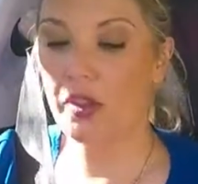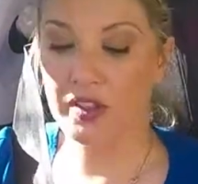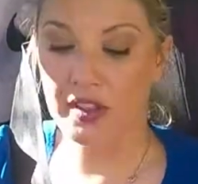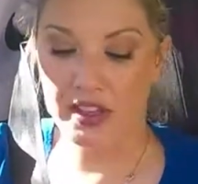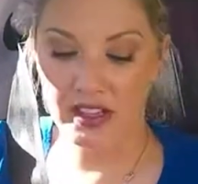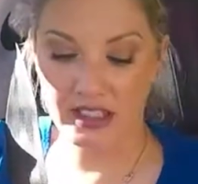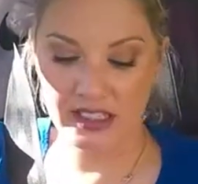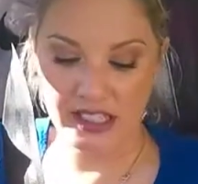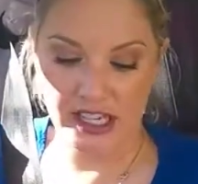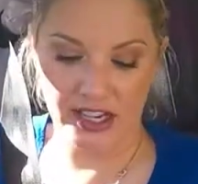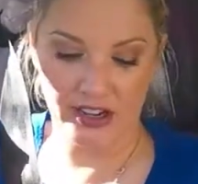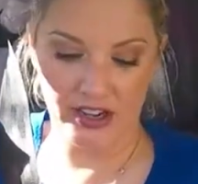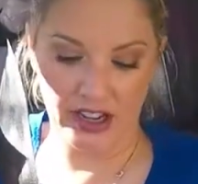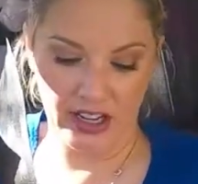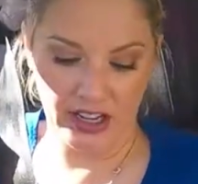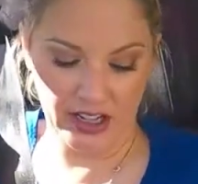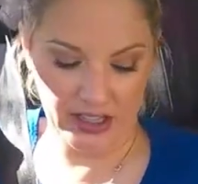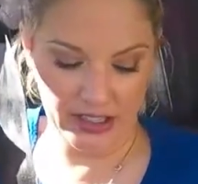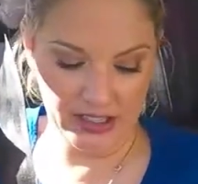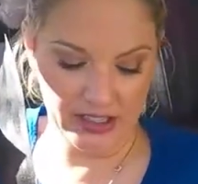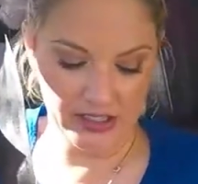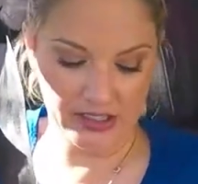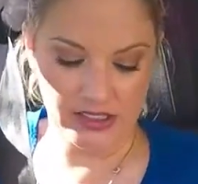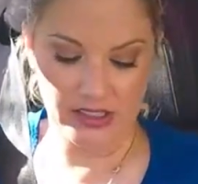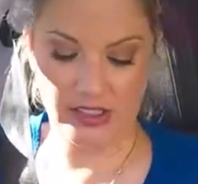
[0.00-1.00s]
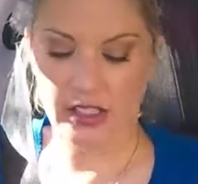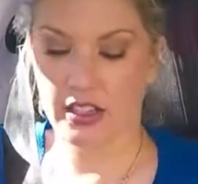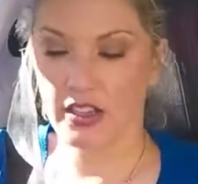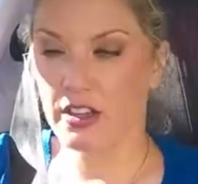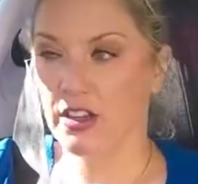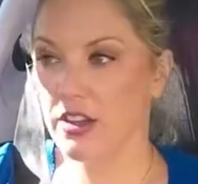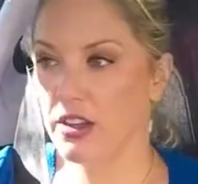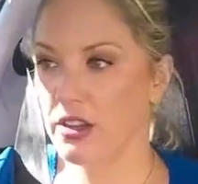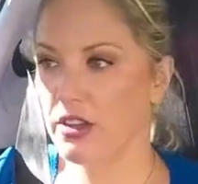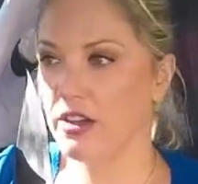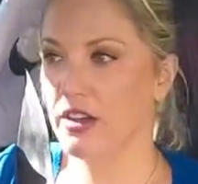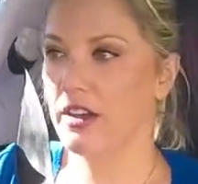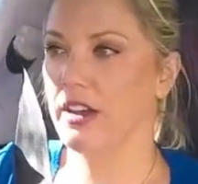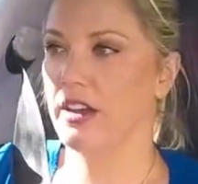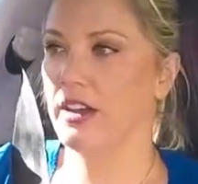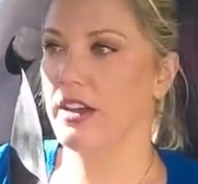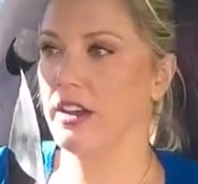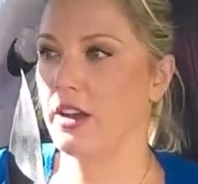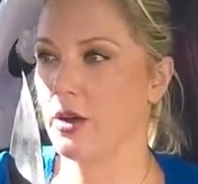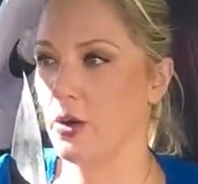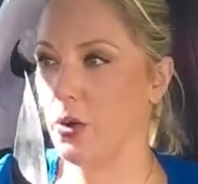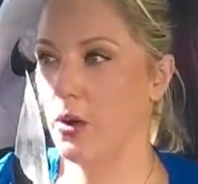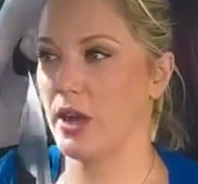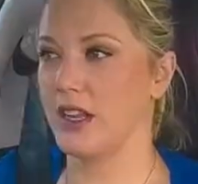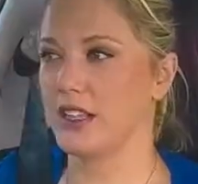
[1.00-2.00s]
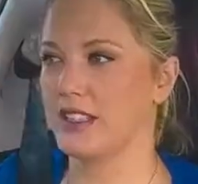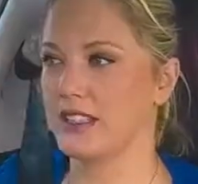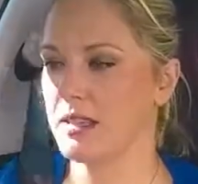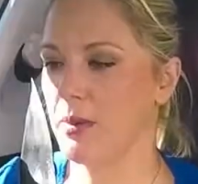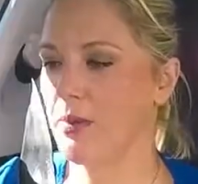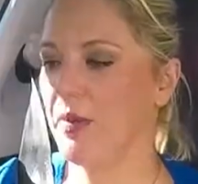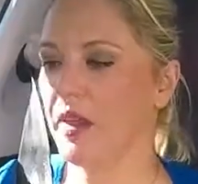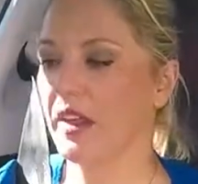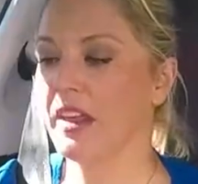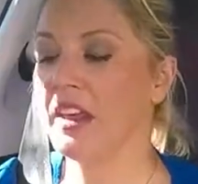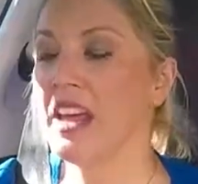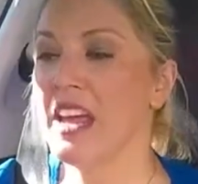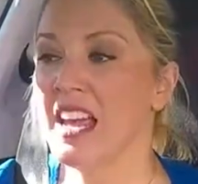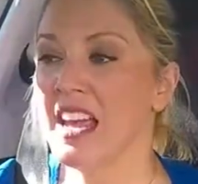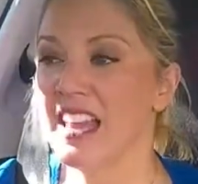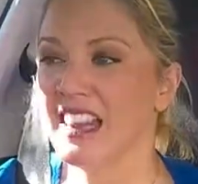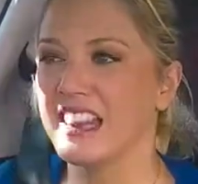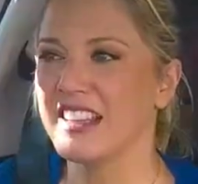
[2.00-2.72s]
the interior is quite something.